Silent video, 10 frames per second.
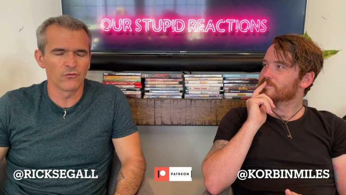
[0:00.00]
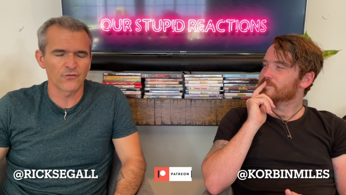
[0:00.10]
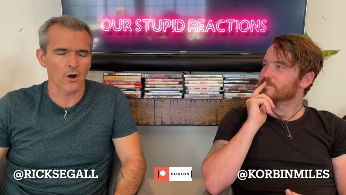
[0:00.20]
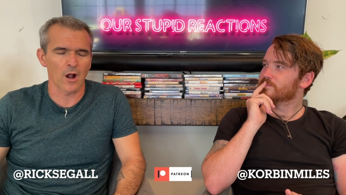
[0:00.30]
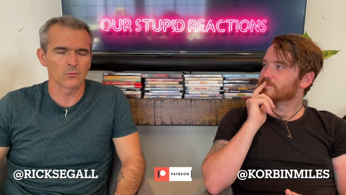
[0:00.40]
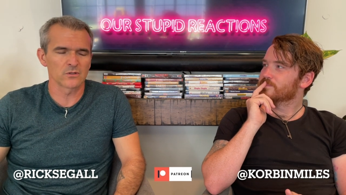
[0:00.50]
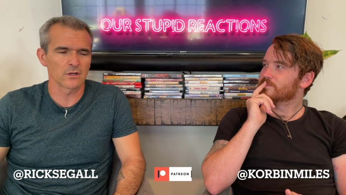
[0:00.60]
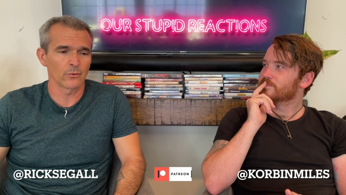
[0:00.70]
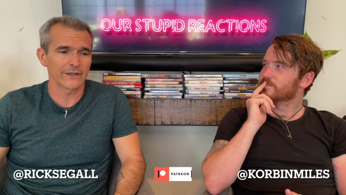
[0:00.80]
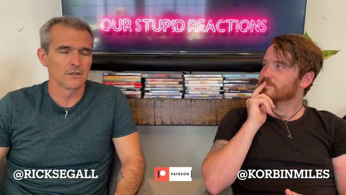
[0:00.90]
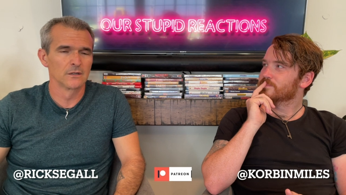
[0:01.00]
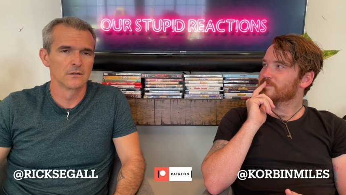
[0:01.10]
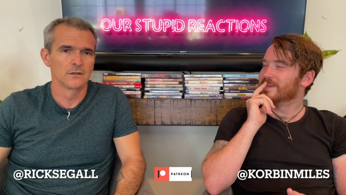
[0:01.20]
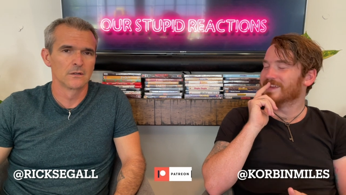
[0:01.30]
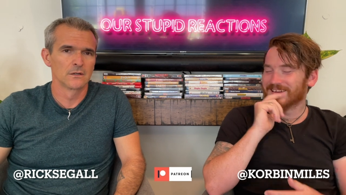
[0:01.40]
Speaker 1: Farhan was going to win.
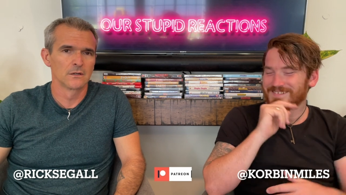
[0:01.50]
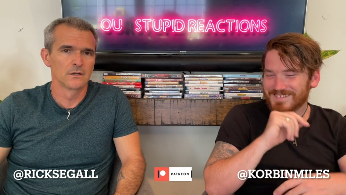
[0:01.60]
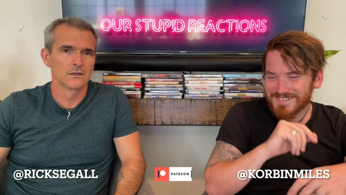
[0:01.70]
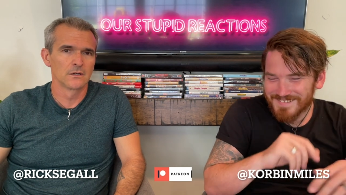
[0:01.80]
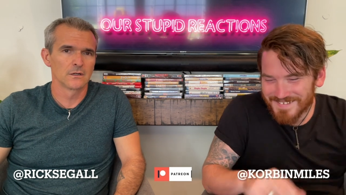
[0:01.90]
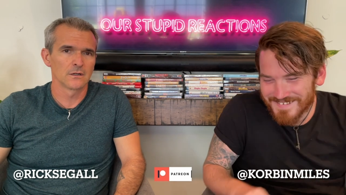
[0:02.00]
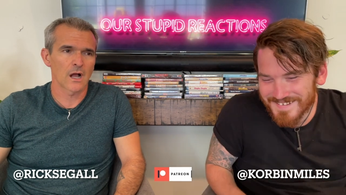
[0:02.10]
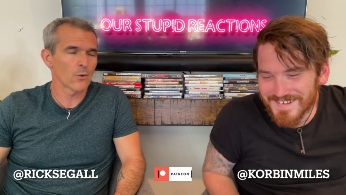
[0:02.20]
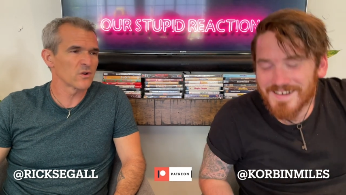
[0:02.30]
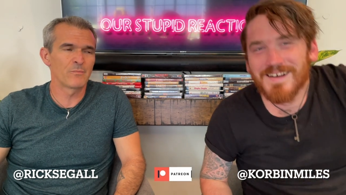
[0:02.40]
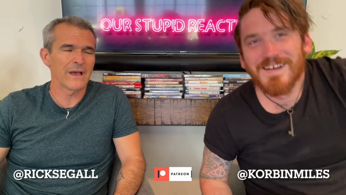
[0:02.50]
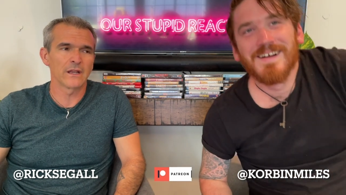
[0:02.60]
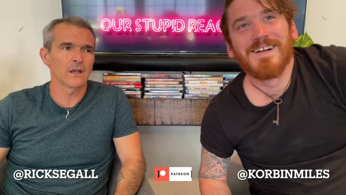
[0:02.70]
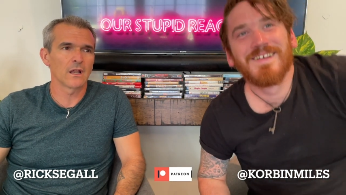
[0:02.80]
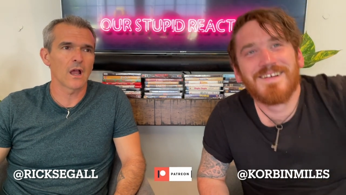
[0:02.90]
Yeah, I would have
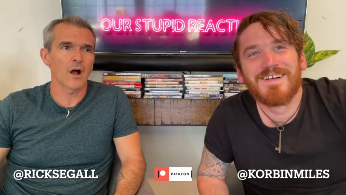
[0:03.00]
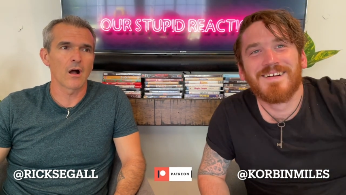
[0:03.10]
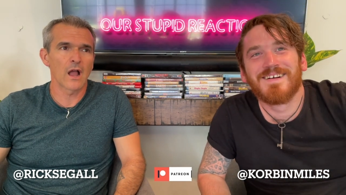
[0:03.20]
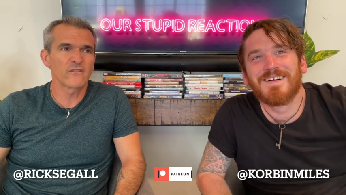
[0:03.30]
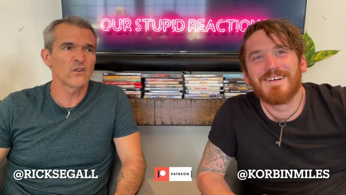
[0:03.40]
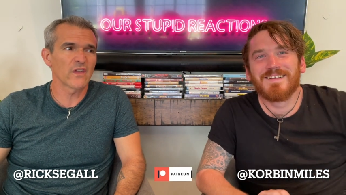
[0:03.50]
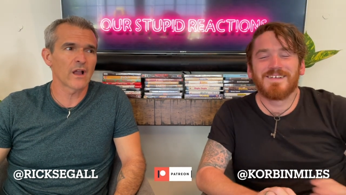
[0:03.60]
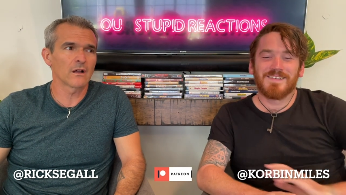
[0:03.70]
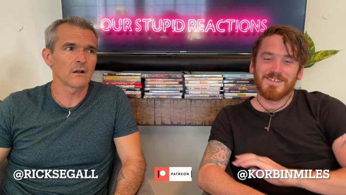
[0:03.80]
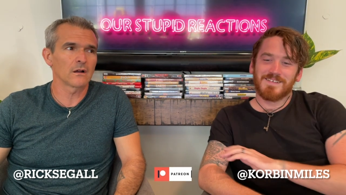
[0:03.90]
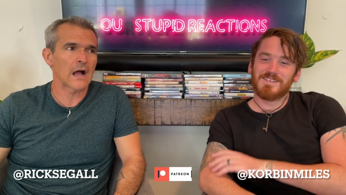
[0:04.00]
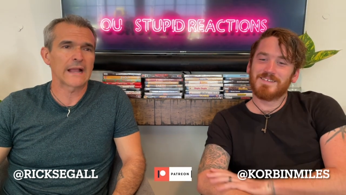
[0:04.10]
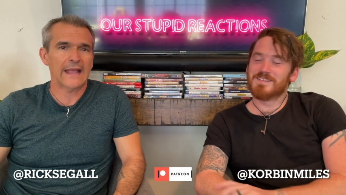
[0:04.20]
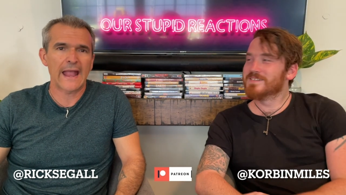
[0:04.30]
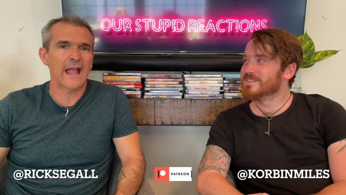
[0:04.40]
bet everything I
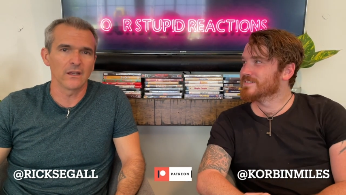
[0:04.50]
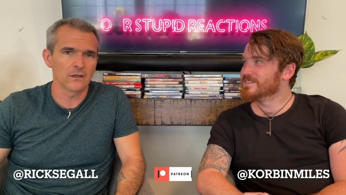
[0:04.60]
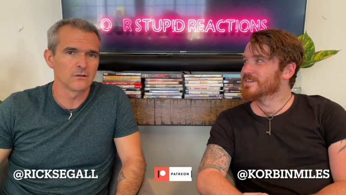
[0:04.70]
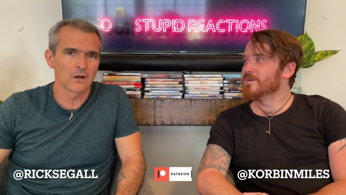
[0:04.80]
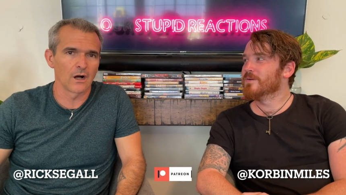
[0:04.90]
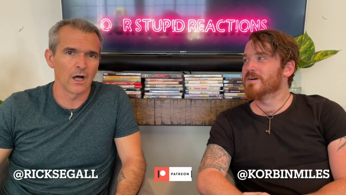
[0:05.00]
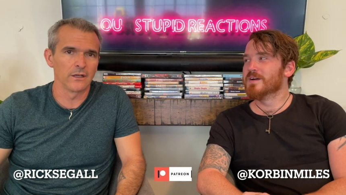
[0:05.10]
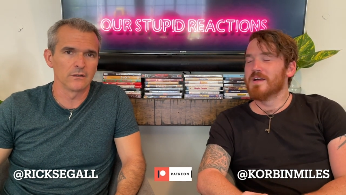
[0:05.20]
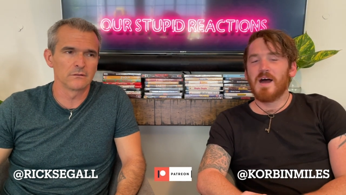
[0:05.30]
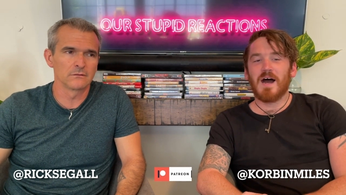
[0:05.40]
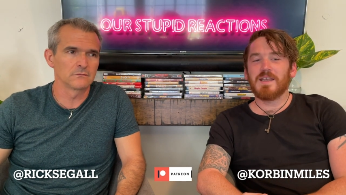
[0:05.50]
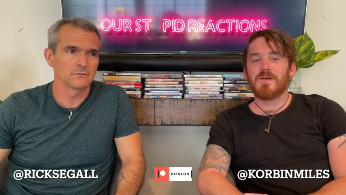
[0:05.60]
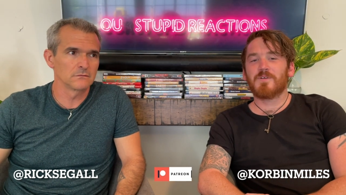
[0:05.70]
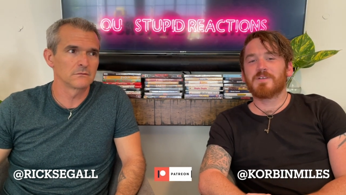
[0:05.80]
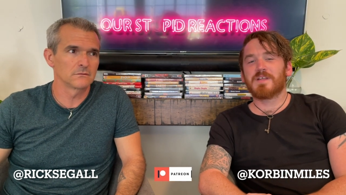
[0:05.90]
can on. I
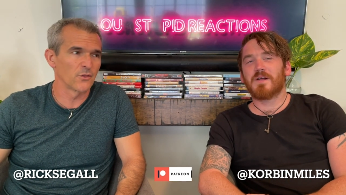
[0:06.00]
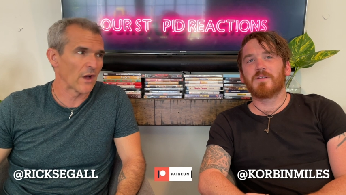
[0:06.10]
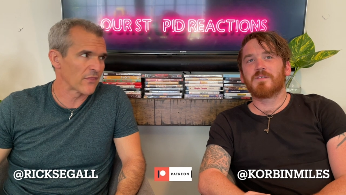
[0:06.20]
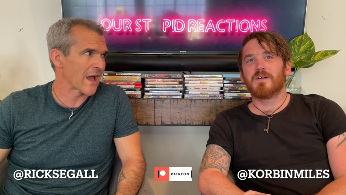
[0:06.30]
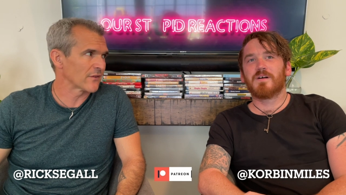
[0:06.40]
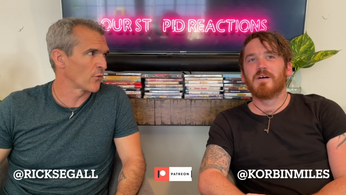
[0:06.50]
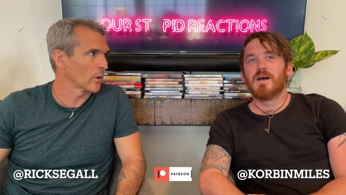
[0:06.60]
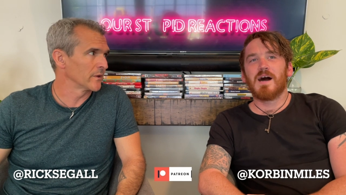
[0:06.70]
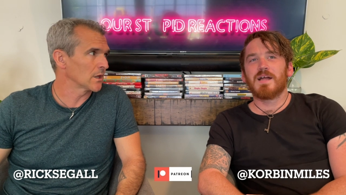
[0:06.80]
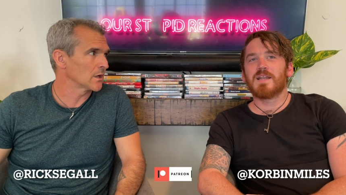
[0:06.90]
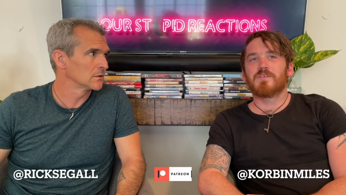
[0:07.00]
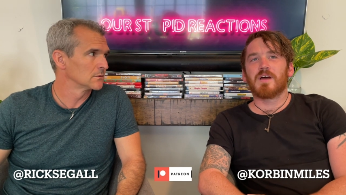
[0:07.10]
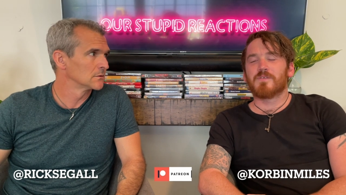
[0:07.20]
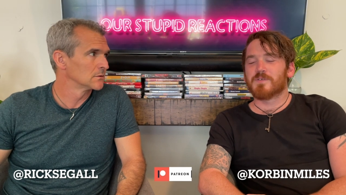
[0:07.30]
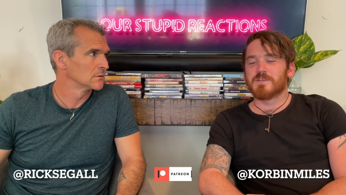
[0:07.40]
never
Speaker 2: doubted that formula. I never
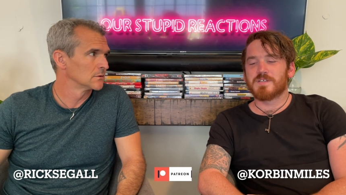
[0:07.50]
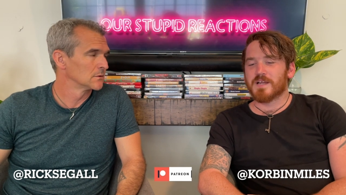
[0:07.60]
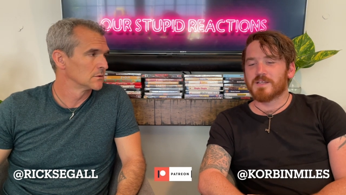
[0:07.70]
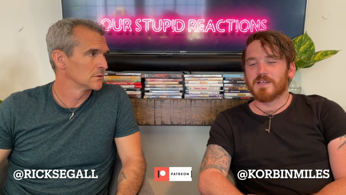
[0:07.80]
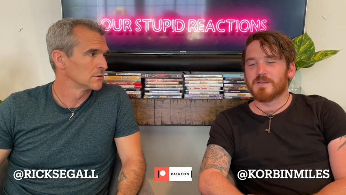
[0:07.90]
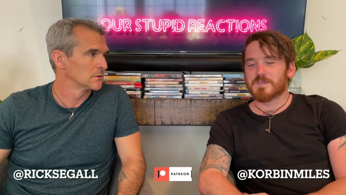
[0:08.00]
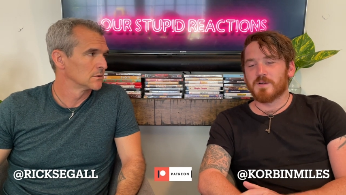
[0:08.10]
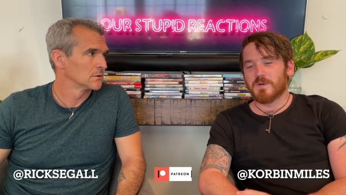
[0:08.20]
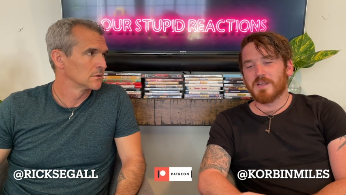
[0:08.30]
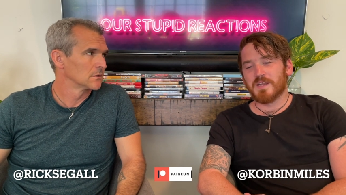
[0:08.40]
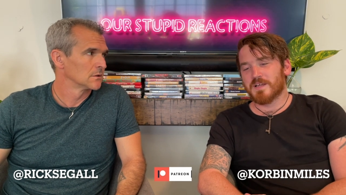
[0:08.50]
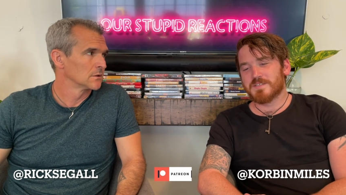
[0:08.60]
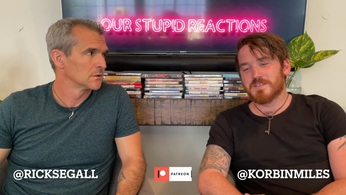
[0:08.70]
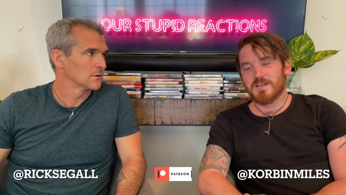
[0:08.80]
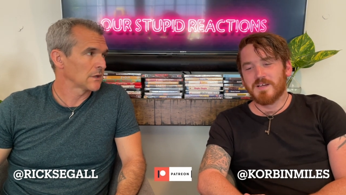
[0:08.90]
doubted for a second that he was going to win in
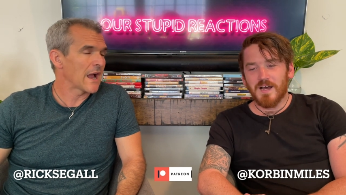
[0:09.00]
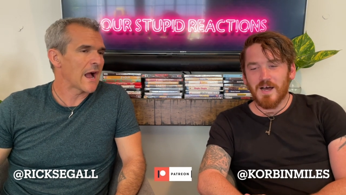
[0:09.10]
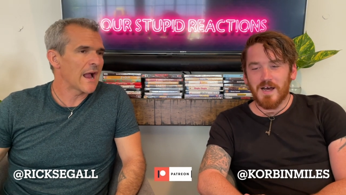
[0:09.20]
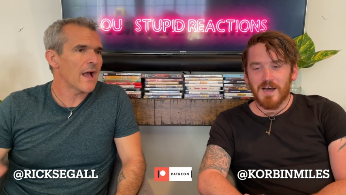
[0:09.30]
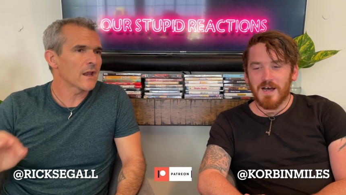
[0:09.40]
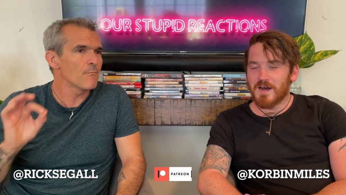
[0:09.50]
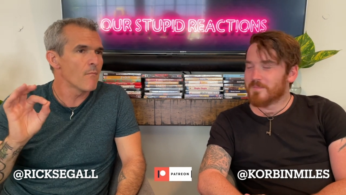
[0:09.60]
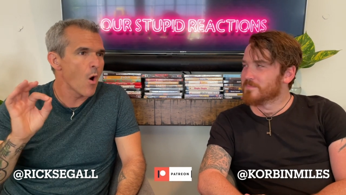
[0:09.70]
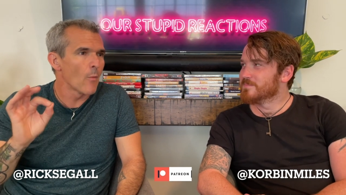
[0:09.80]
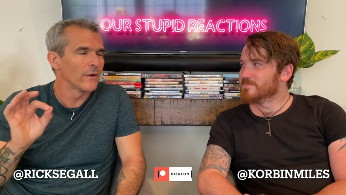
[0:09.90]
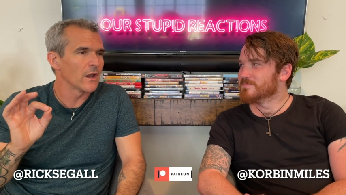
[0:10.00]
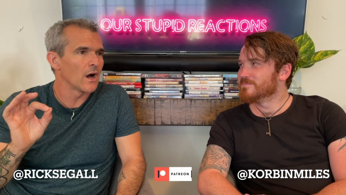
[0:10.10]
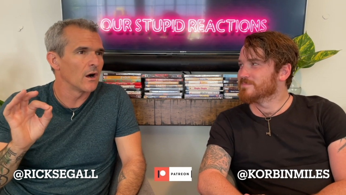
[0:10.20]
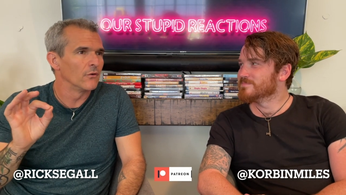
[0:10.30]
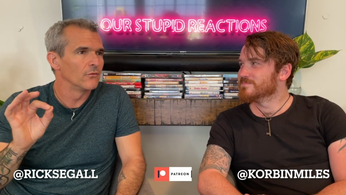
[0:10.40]
this. I had a moment
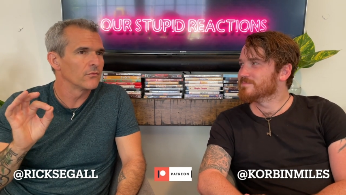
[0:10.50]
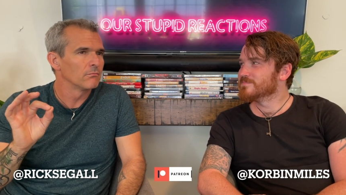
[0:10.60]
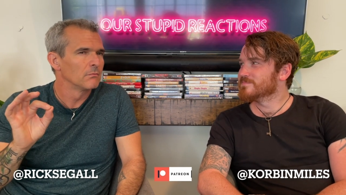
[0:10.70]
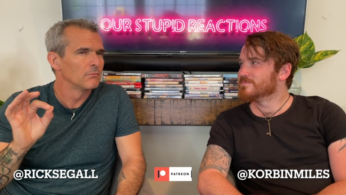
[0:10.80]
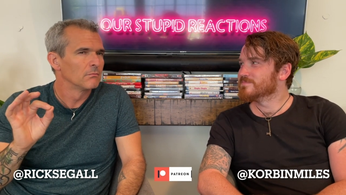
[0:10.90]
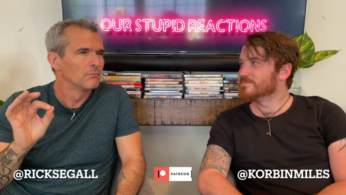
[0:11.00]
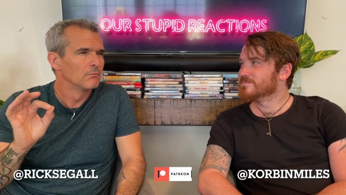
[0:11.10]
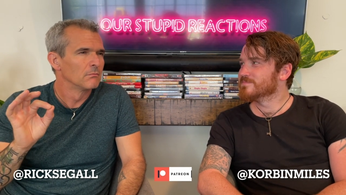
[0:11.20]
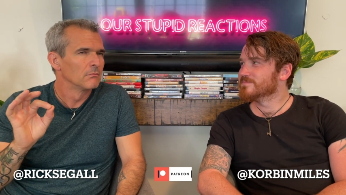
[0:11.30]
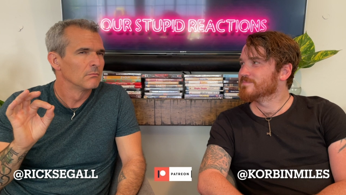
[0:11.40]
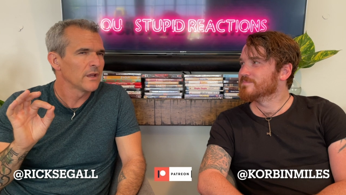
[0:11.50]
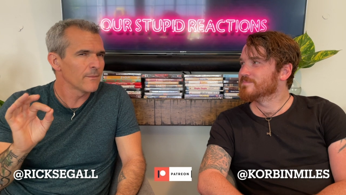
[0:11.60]
of
Speaker 1: he